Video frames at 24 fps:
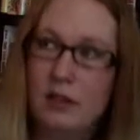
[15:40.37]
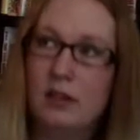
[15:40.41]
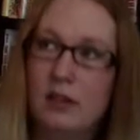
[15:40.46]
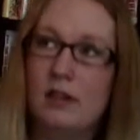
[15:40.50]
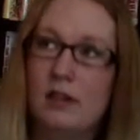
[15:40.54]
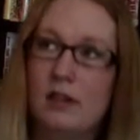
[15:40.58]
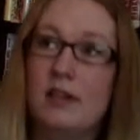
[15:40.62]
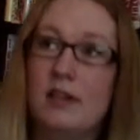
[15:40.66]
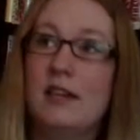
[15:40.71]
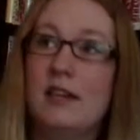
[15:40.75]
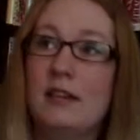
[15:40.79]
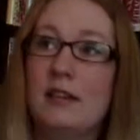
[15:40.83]

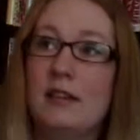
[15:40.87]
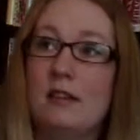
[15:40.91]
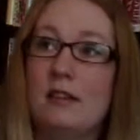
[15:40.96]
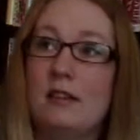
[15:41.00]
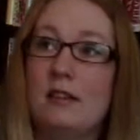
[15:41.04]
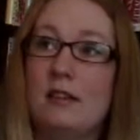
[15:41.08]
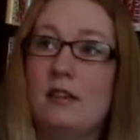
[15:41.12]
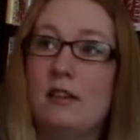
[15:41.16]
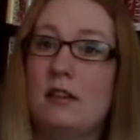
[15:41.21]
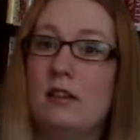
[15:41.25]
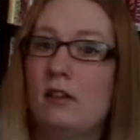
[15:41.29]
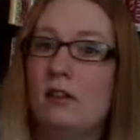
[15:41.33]
knit
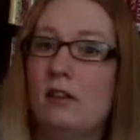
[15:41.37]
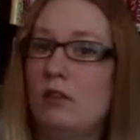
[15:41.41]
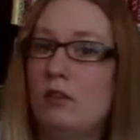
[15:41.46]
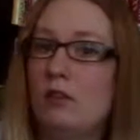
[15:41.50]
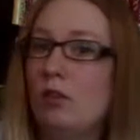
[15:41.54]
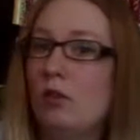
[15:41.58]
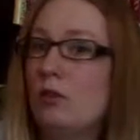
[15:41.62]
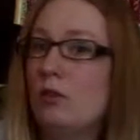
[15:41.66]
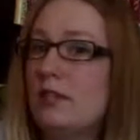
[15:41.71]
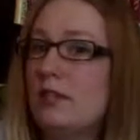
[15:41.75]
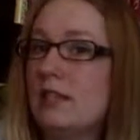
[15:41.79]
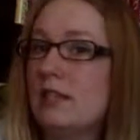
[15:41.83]
the whole
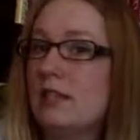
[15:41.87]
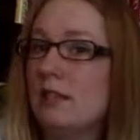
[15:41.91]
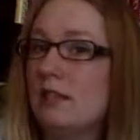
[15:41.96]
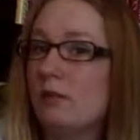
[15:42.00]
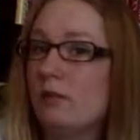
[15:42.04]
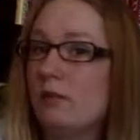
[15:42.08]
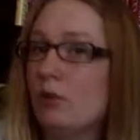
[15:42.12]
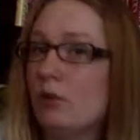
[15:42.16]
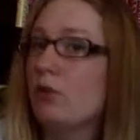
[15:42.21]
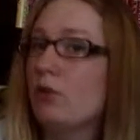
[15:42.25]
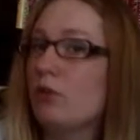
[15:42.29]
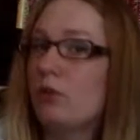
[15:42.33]
sleeve,
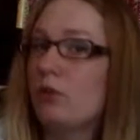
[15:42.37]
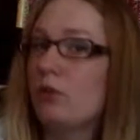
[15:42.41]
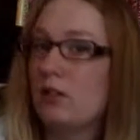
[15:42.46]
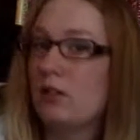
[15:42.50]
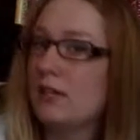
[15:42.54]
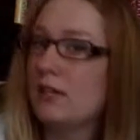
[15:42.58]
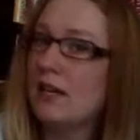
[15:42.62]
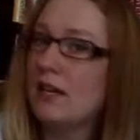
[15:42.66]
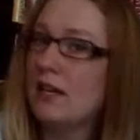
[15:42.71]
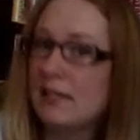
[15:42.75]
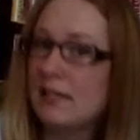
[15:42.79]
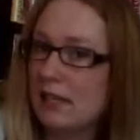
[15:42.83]
or the
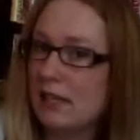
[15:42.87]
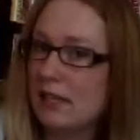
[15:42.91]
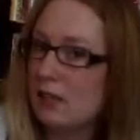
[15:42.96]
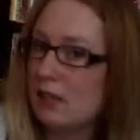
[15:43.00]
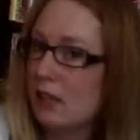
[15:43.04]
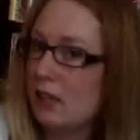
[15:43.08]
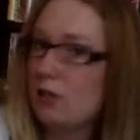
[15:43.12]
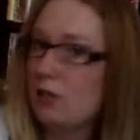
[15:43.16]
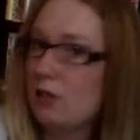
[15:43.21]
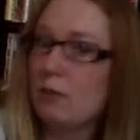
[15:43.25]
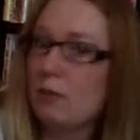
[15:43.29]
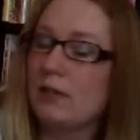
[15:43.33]
size that the
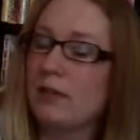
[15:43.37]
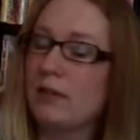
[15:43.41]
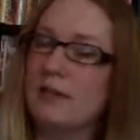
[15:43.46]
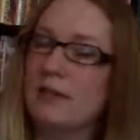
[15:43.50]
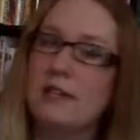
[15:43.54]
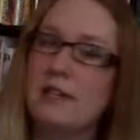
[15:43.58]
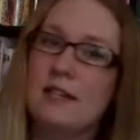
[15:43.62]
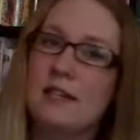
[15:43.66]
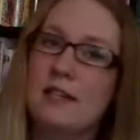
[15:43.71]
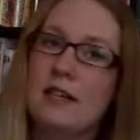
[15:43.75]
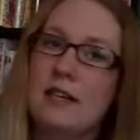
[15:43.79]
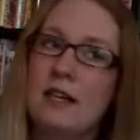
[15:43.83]
other one is,
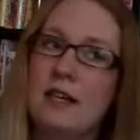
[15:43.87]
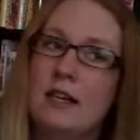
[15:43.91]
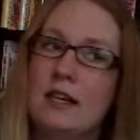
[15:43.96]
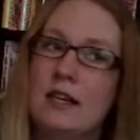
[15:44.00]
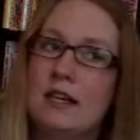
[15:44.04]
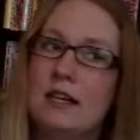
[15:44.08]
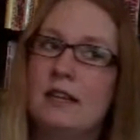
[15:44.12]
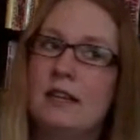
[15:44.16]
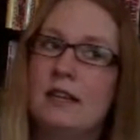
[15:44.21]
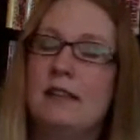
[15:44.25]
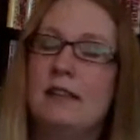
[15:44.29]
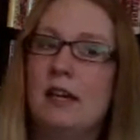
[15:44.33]

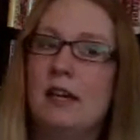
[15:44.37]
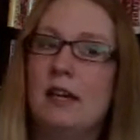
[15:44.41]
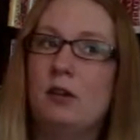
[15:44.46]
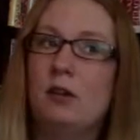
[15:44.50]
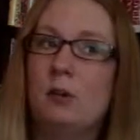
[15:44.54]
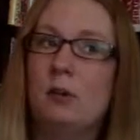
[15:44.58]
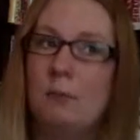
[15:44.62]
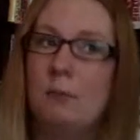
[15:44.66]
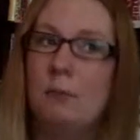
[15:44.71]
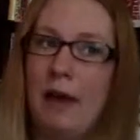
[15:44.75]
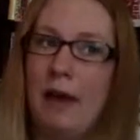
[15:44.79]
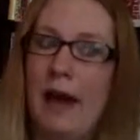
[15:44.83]
and then go
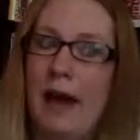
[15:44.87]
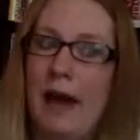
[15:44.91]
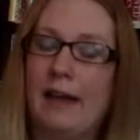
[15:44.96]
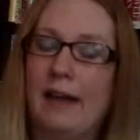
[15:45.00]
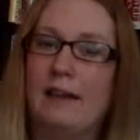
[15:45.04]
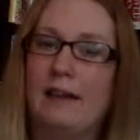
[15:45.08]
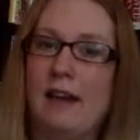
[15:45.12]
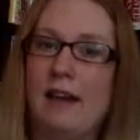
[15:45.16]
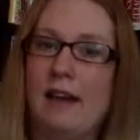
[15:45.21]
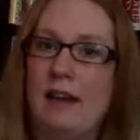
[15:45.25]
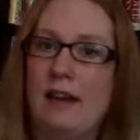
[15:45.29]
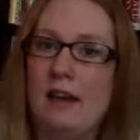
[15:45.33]
back
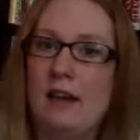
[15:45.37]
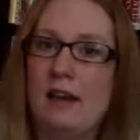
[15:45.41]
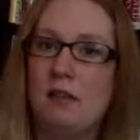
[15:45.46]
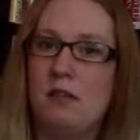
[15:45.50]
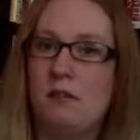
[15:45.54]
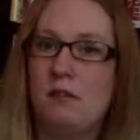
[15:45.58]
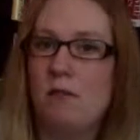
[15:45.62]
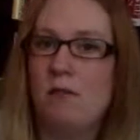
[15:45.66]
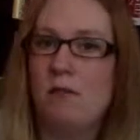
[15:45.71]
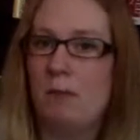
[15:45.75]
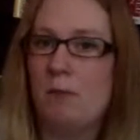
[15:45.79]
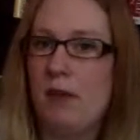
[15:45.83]
and knit the
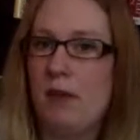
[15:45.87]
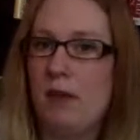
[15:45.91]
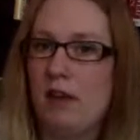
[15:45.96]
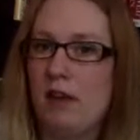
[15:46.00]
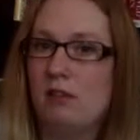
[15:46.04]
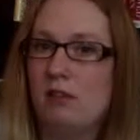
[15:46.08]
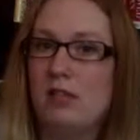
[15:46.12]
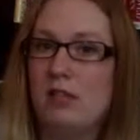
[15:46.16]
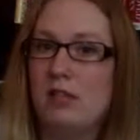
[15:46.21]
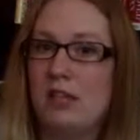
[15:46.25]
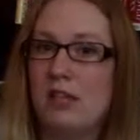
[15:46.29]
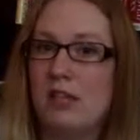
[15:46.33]
front panel
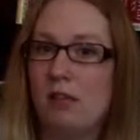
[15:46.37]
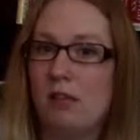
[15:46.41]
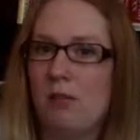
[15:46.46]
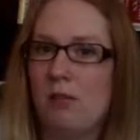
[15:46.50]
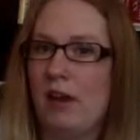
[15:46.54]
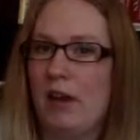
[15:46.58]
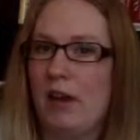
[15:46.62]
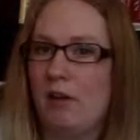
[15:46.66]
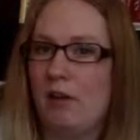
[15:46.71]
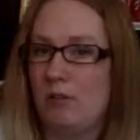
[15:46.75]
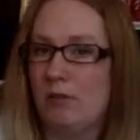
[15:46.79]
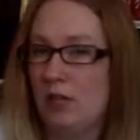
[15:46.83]
until I run
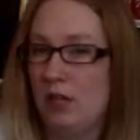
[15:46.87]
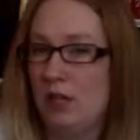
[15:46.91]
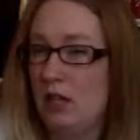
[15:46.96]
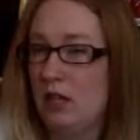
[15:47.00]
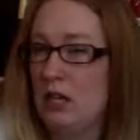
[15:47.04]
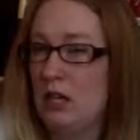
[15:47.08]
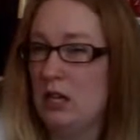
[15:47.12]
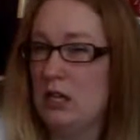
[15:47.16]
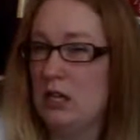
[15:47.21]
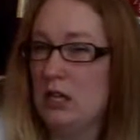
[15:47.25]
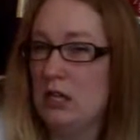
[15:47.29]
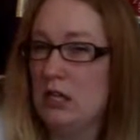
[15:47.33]
out.
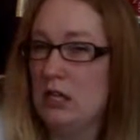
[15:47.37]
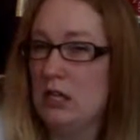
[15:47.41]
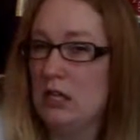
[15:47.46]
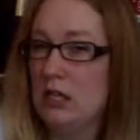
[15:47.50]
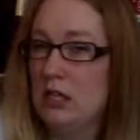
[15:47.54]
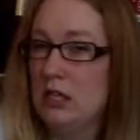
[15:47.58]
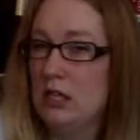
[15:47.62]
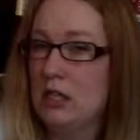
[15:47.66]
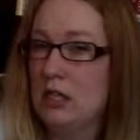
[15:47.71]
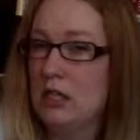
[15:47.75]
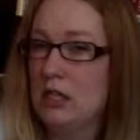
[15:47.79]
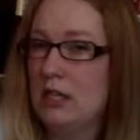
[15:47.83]

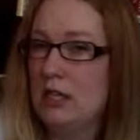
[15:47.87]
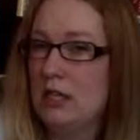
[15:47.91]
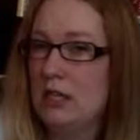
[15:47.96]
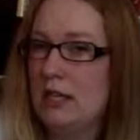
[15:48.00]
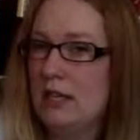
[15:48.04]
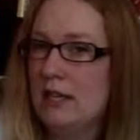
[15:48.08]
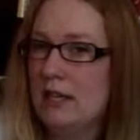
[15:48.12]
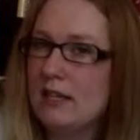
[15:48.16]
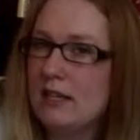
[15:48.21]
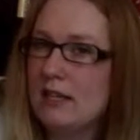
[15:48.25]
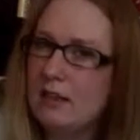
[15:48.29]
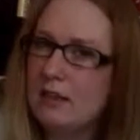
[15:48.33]
Does
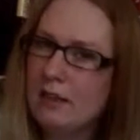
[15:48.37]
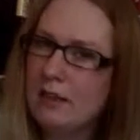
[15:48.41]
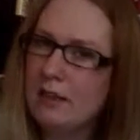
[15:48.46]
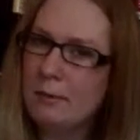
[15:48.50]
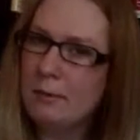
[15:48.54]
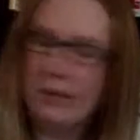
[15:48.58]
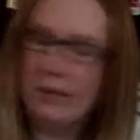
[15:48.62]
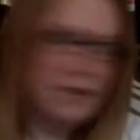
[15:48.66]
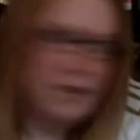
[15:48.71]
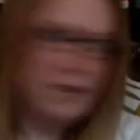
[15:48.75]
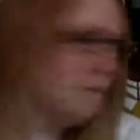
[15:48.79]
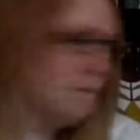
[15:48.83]
that sound like a
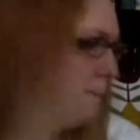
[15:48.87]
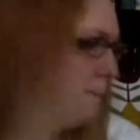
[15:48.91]
plan?